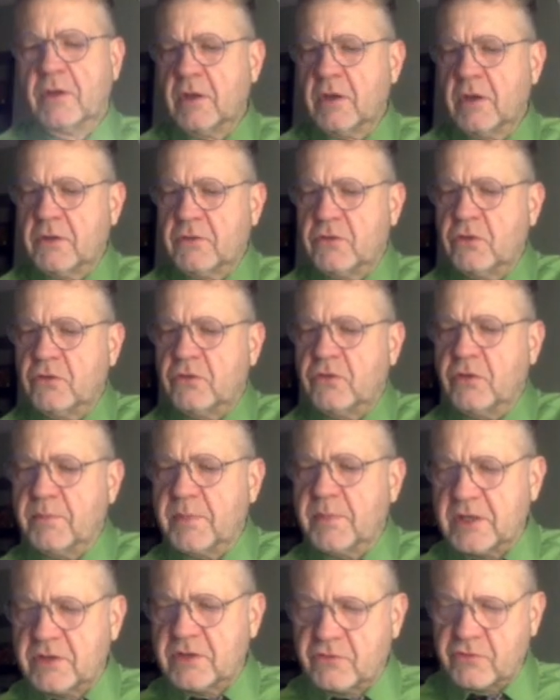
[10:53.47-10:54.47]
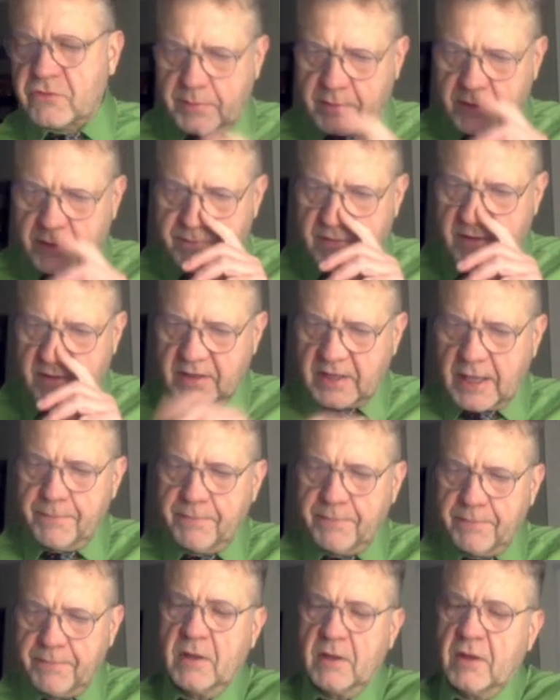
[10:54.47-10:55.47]
too much trouble. Okay?
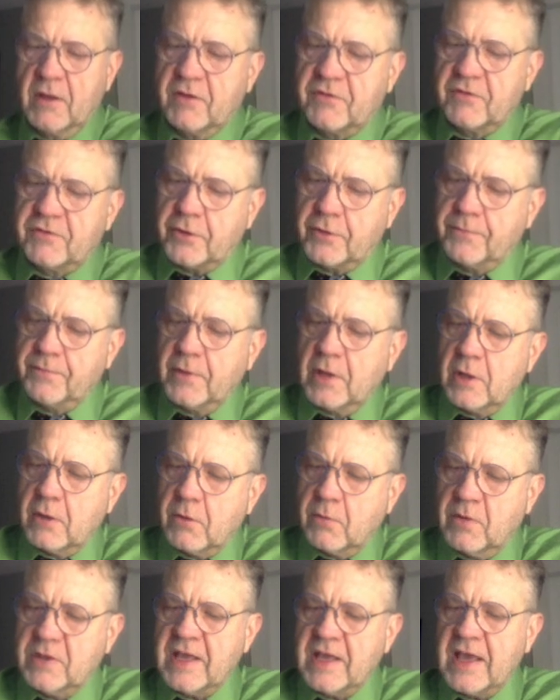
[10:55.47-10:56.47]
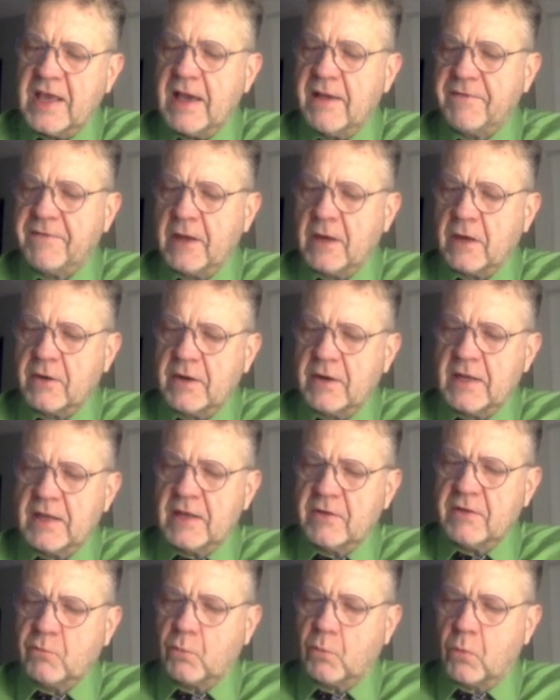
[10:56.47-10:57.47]
So what you have here
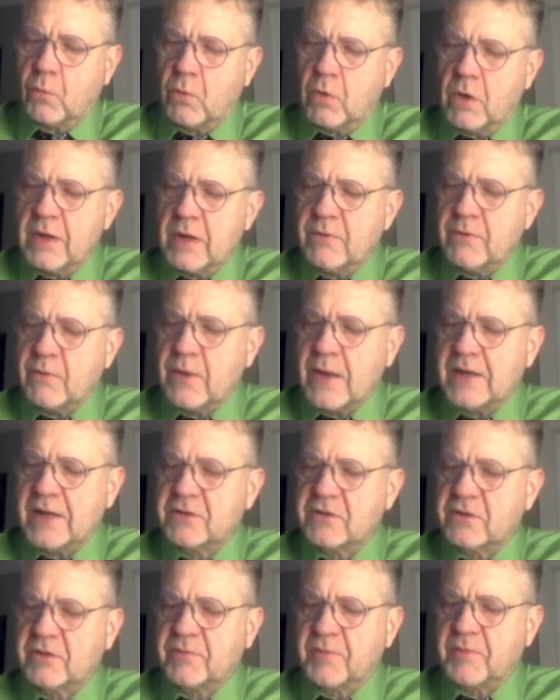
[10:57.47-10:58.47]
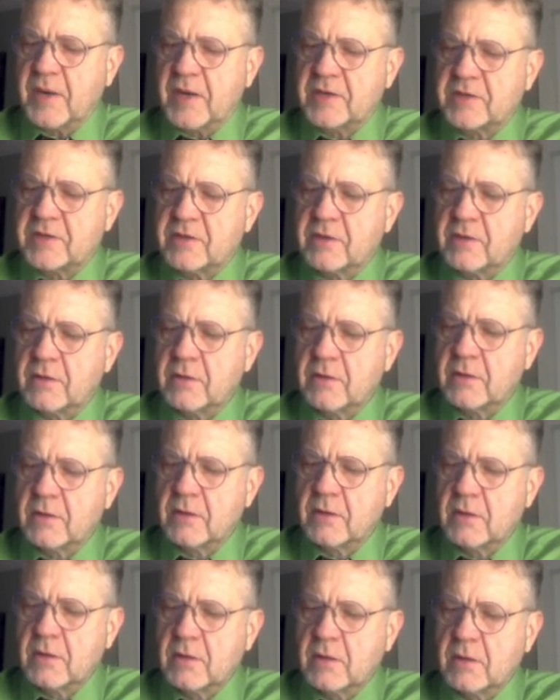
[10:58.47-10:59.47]
is one rational expression
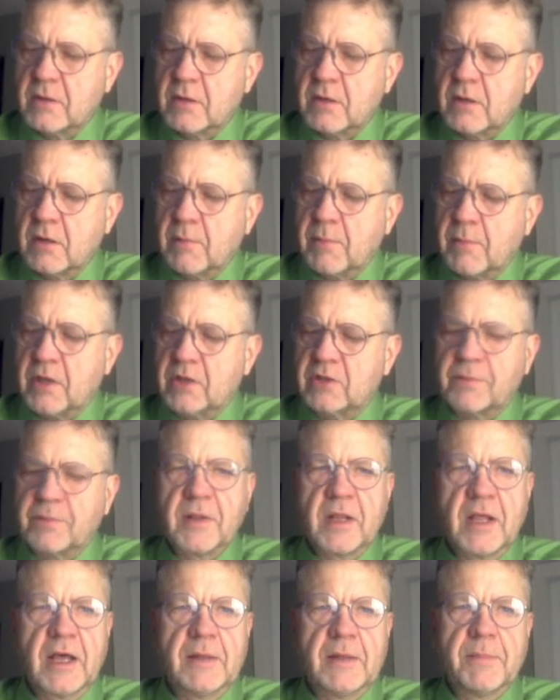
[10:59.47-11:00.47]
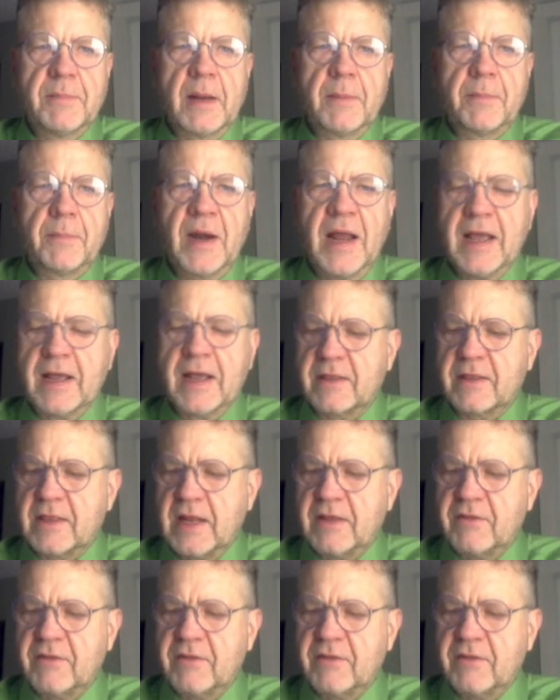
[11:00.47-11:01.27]
multiplied by a bracket that has